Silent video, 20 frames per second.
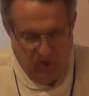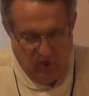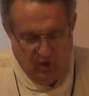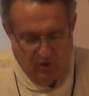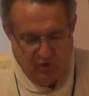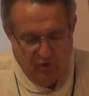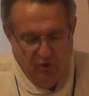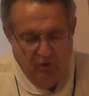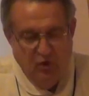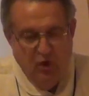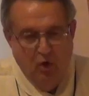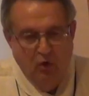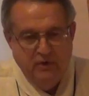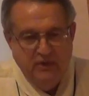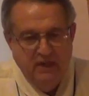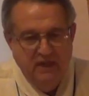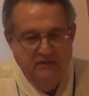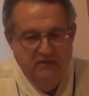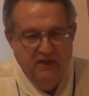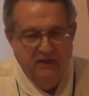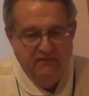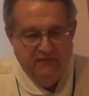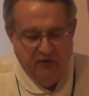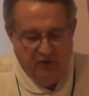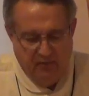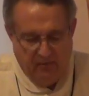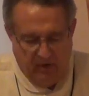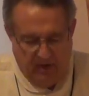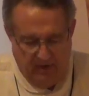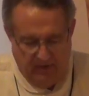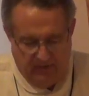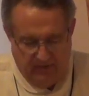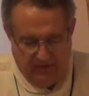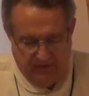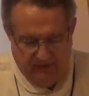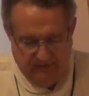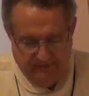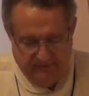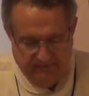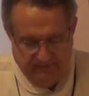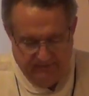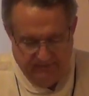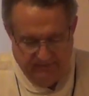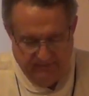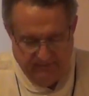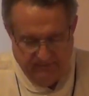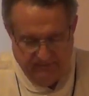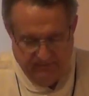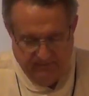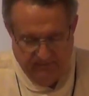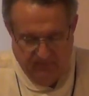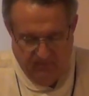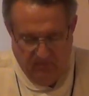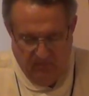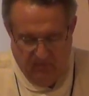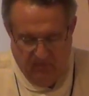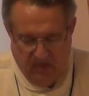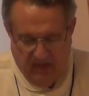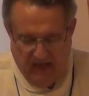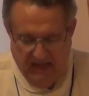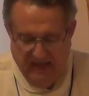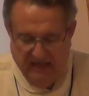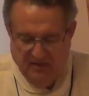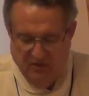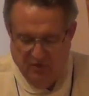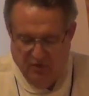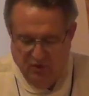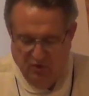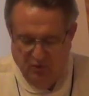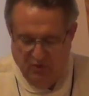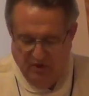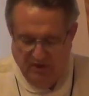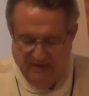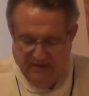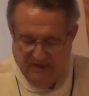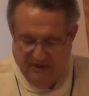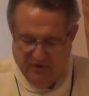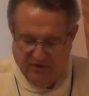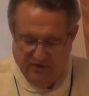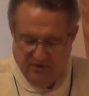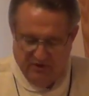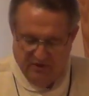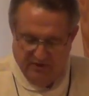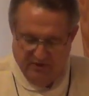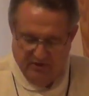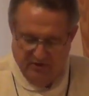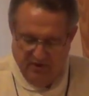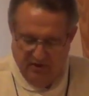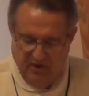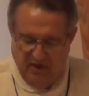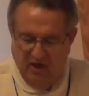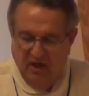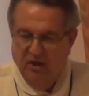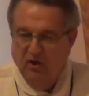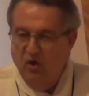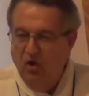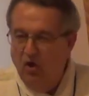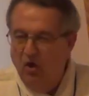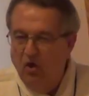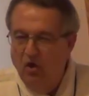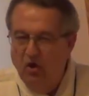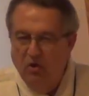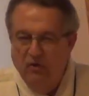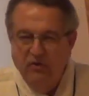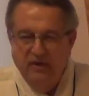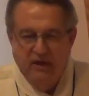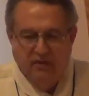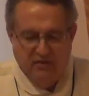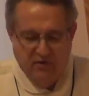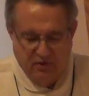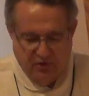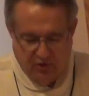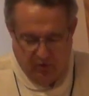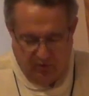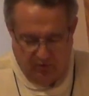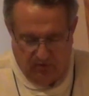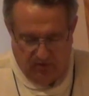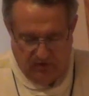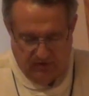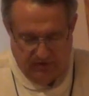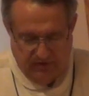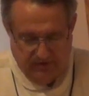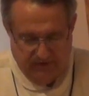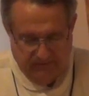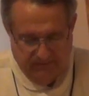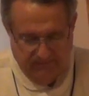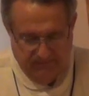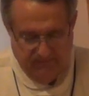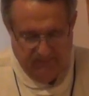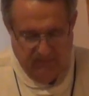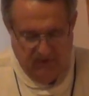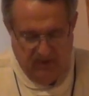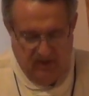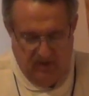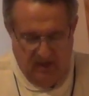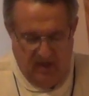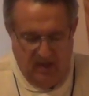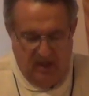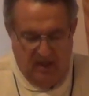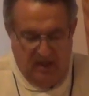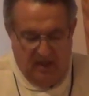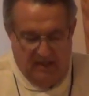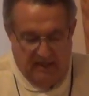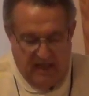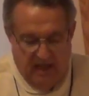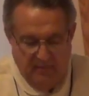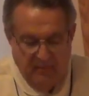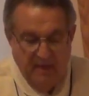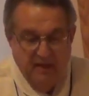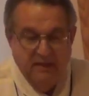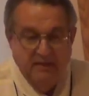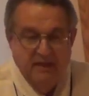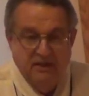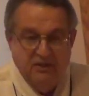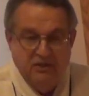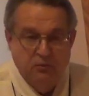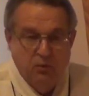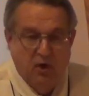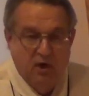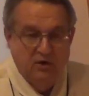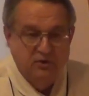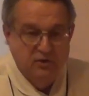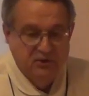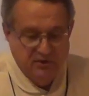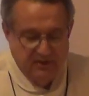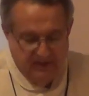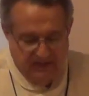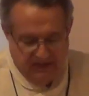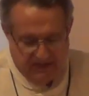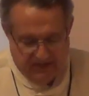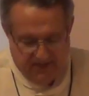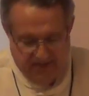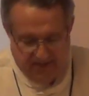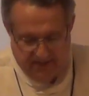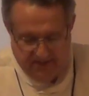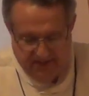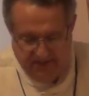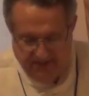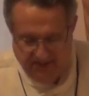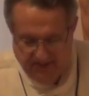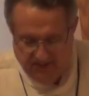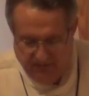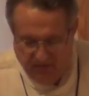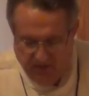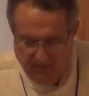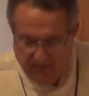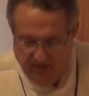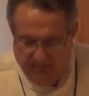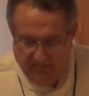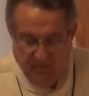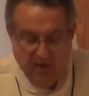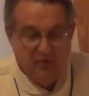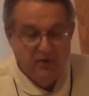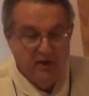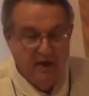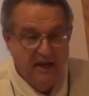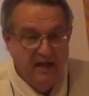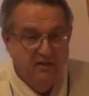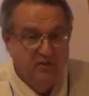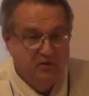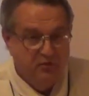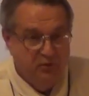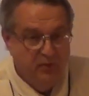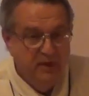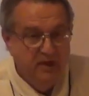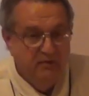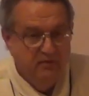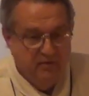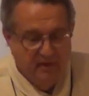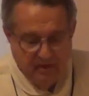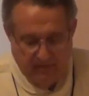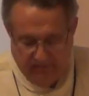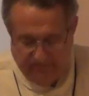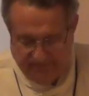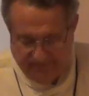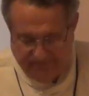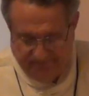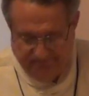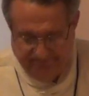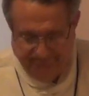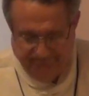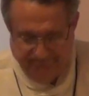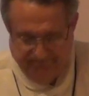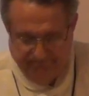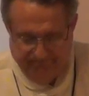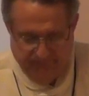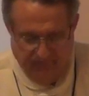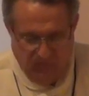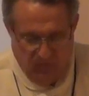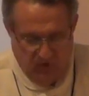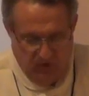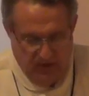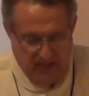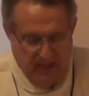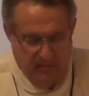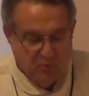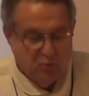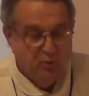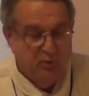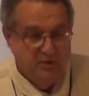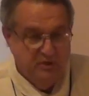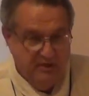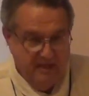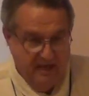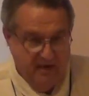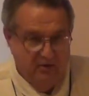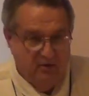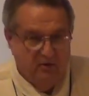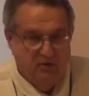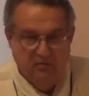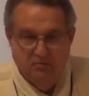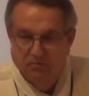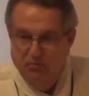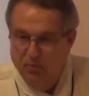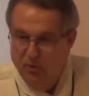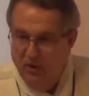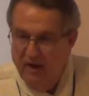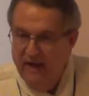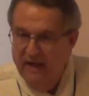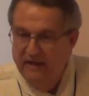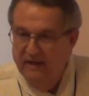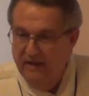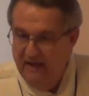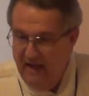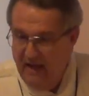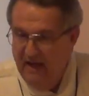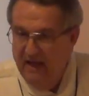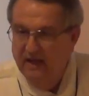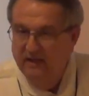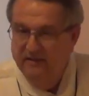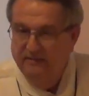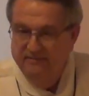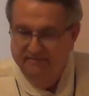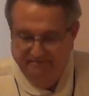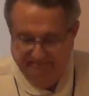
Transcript: So, no TV for a month. I had to do the dishes and all the other chores. Not many dishwashers in the 60s, but my mother had three of them. Their names were Daryl, Brad, and Ann.